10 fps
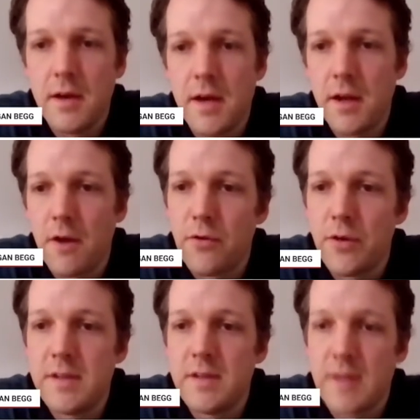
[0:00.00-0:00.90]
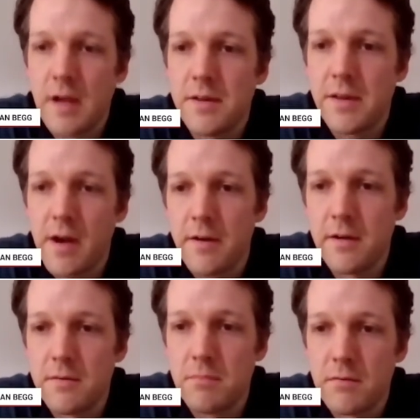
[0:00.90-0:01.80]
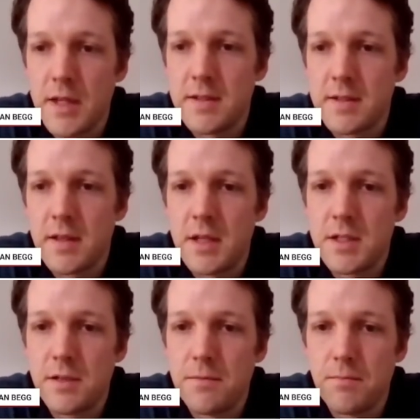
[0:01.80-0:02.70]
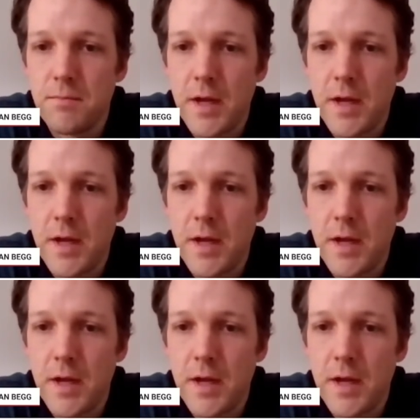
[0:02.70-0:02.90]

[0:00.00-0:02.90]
You know, for instance, under the current legislation,